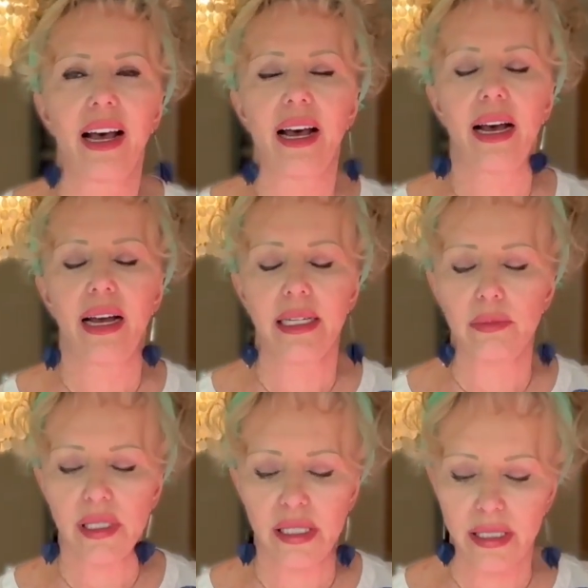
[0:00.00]

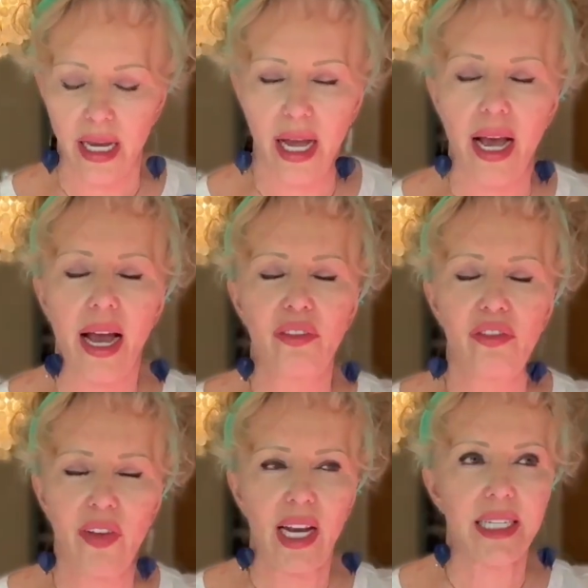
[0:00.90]
I
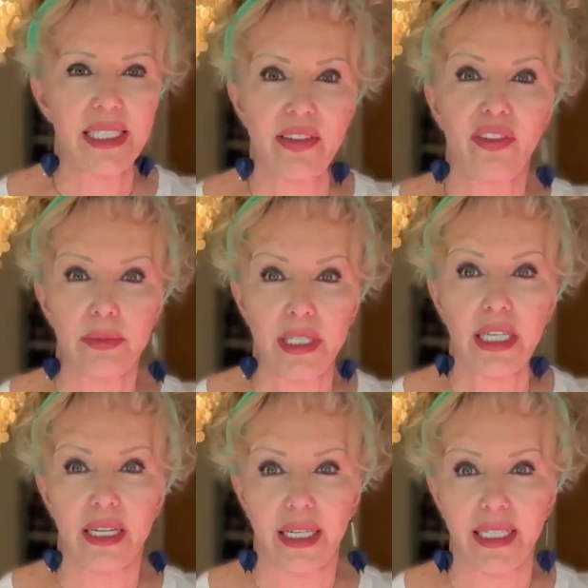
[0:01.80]
feel as if I'm
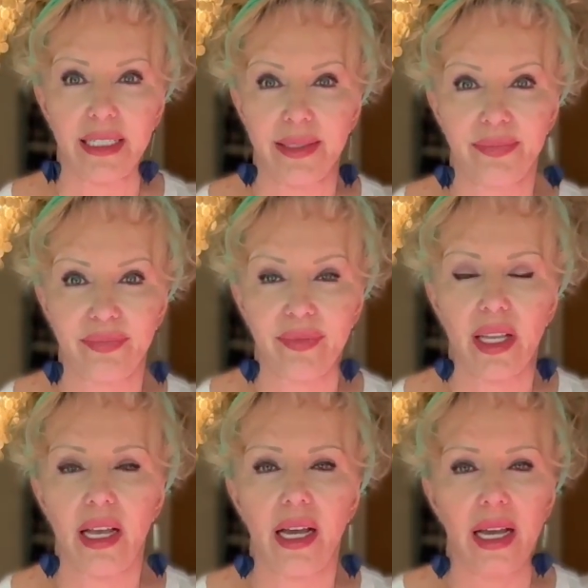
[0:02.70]
dying.
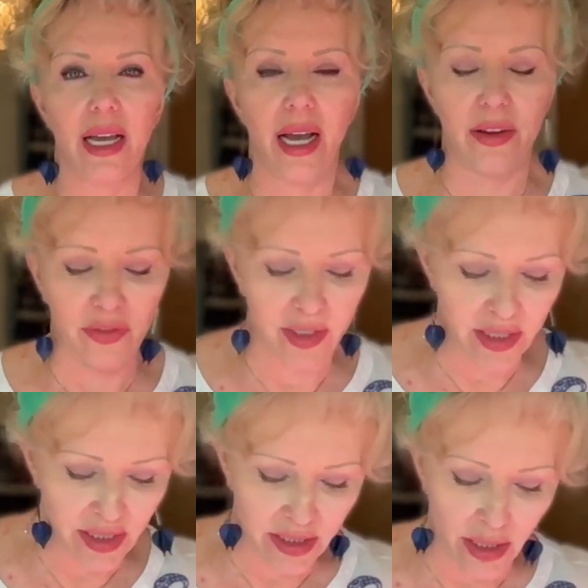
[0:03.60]
I feel
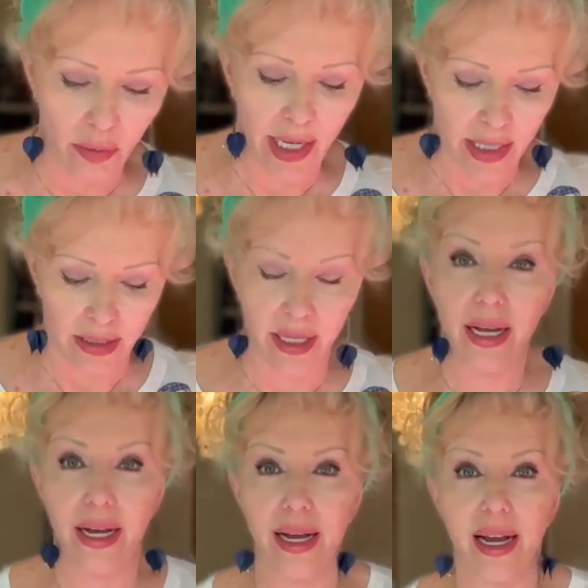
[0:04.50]
so ill.
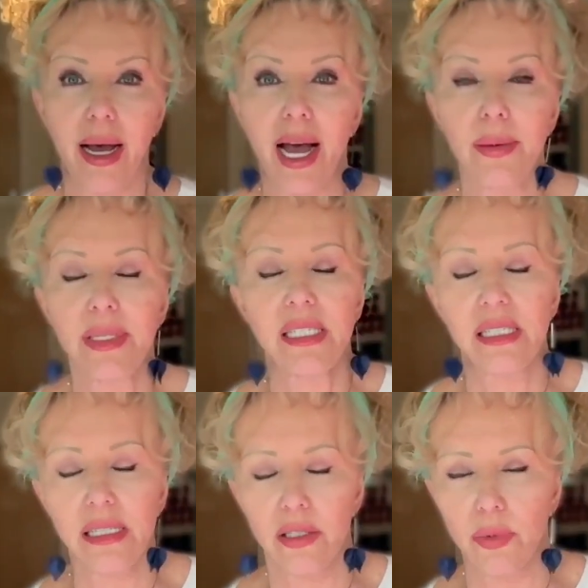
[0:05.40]
I'm in
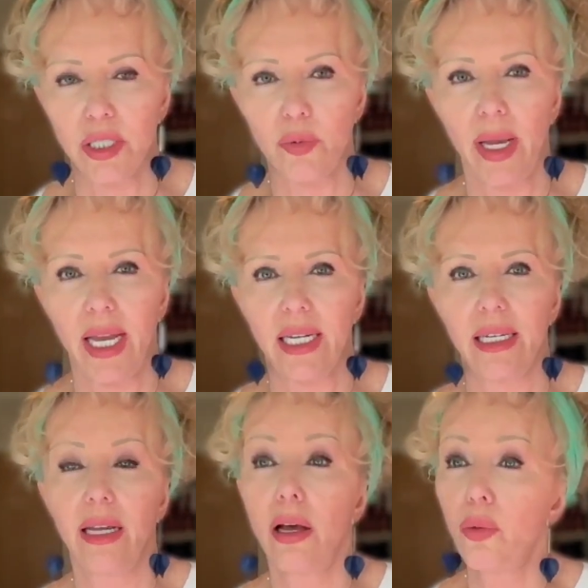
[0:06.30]
so much
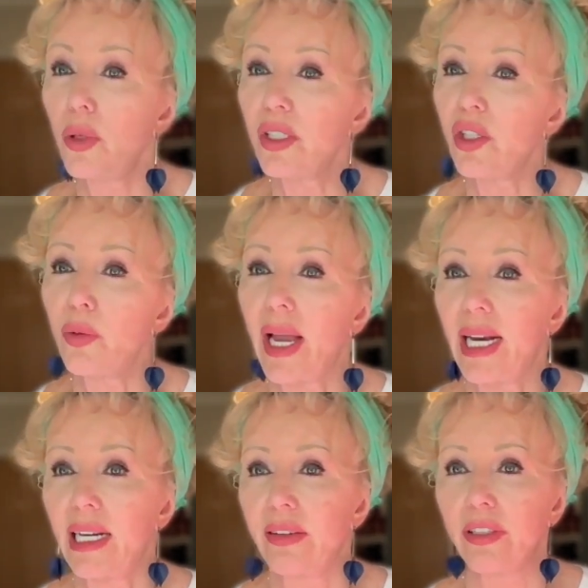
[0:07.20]
pain." Well, what's your
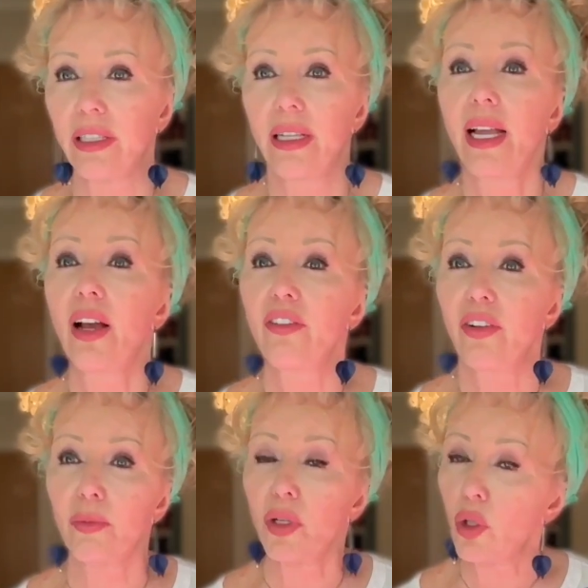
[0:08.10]
pain level?
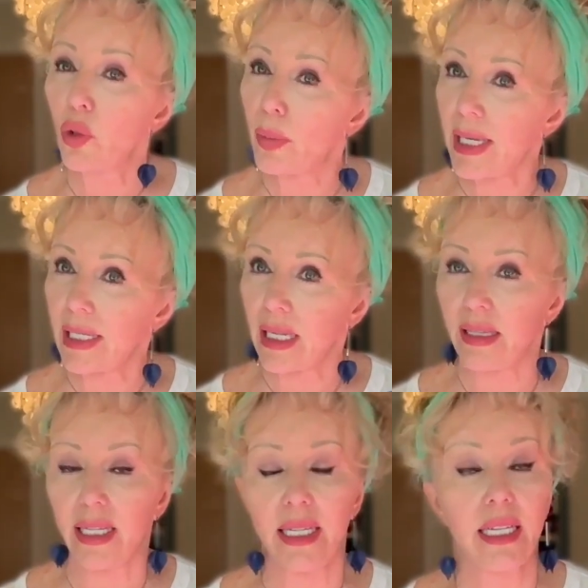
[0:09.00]
From 0 being
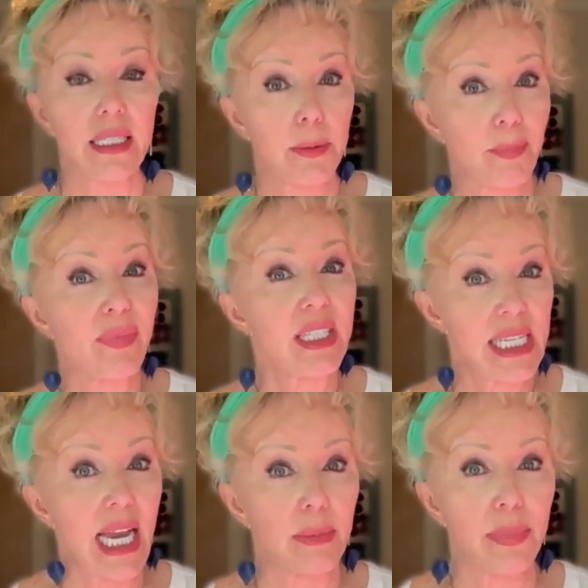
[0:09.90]
nothing and
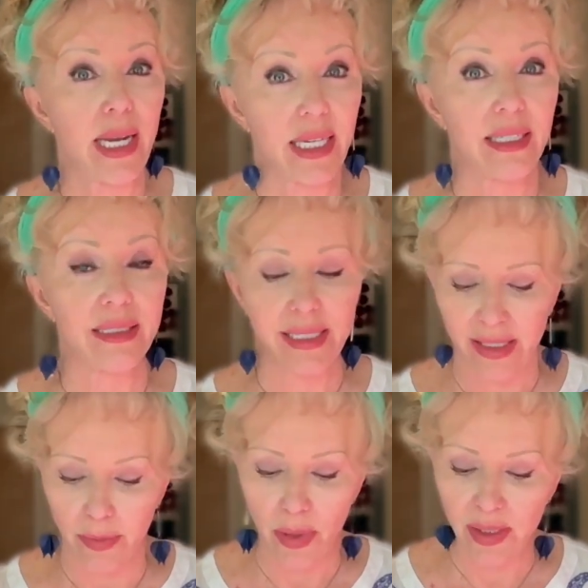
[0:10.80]
10 being
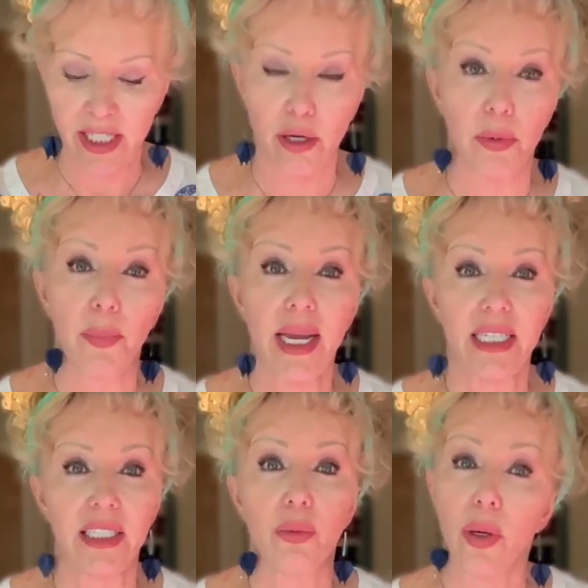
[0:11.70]
the most terrible
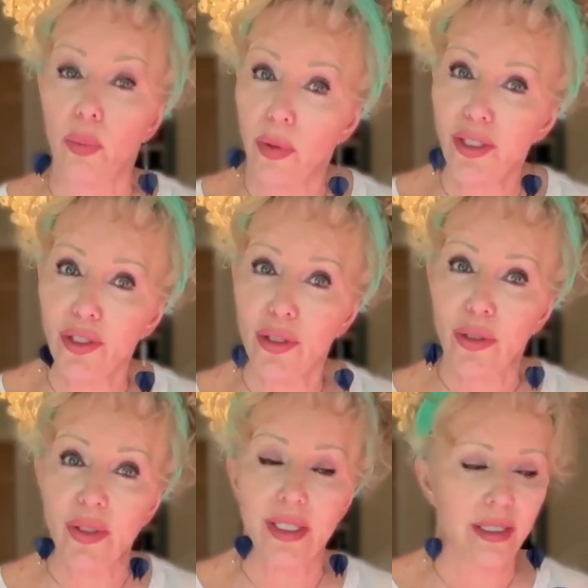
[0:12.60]
pain in the world. What's
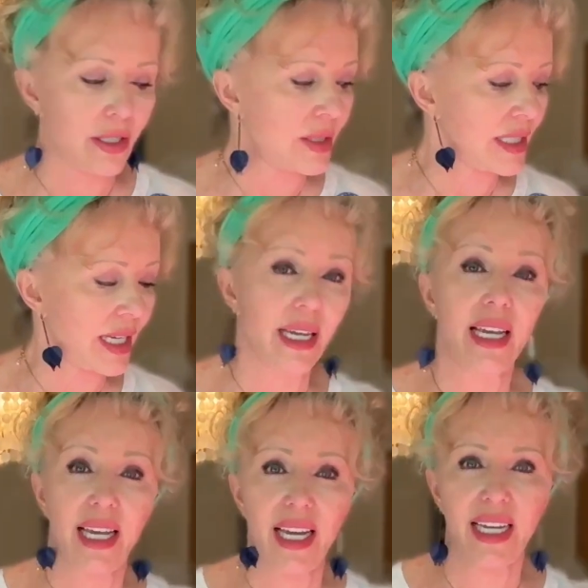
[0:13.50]
yours? And you say,
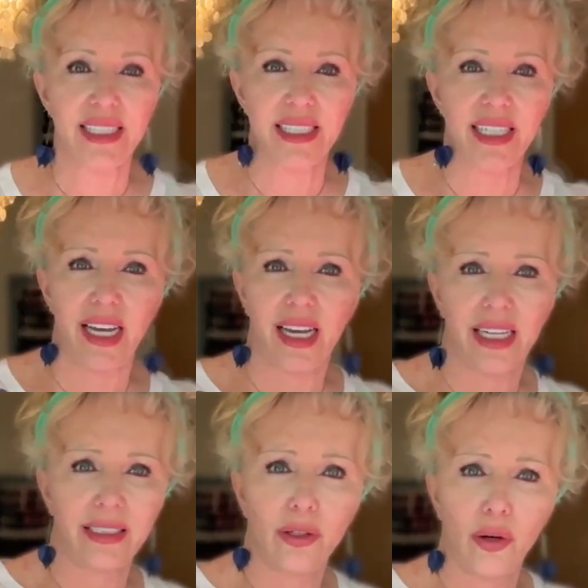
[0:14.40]
"It's a
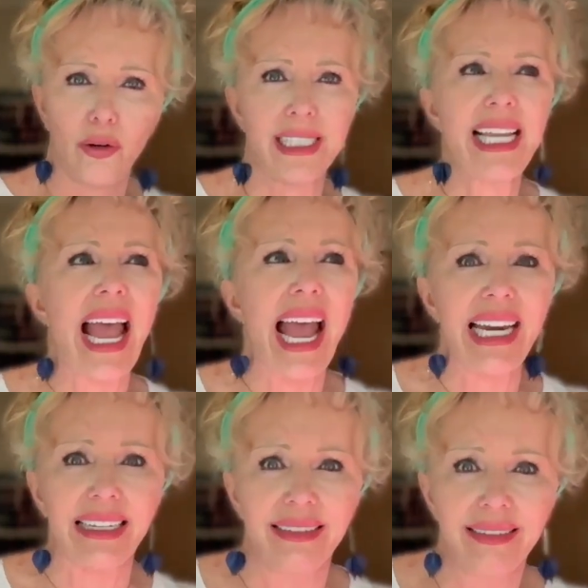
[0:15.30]
9 or a
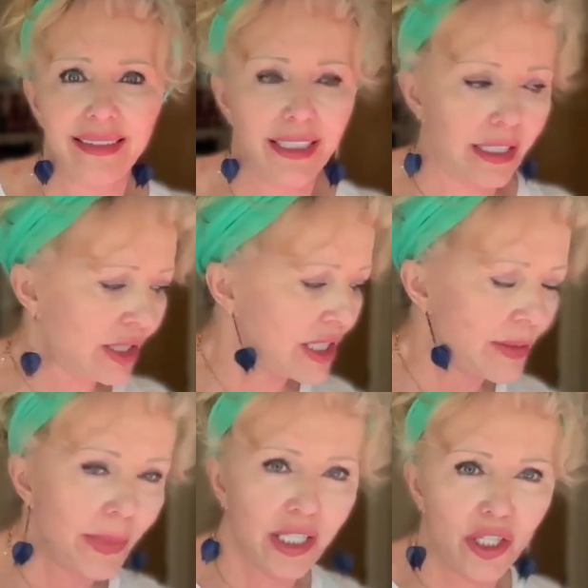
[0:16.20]
10. Just
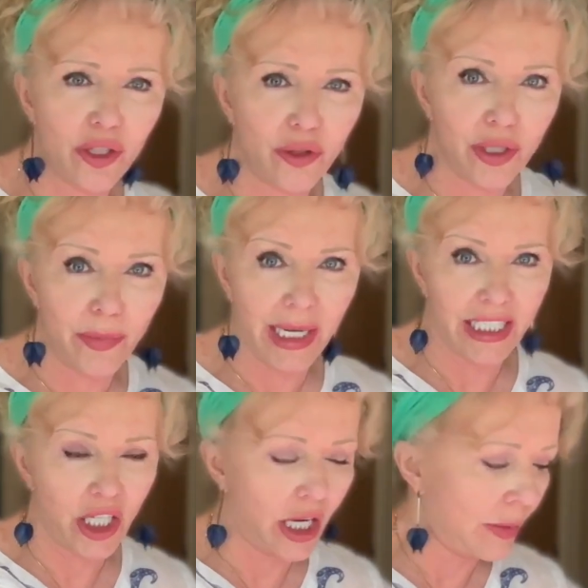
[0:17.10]
imagine you're in the middle of
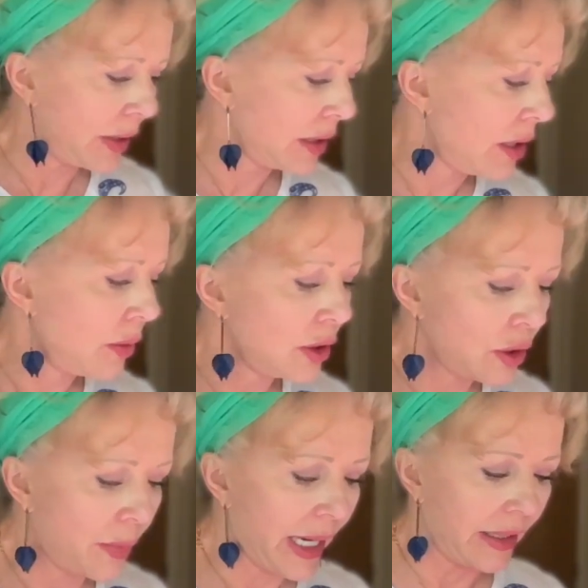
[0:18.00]
childbirth. What's
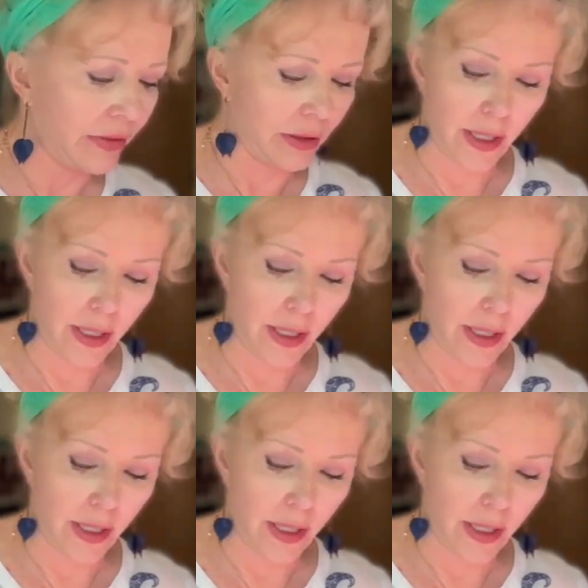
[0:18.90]
your pain level?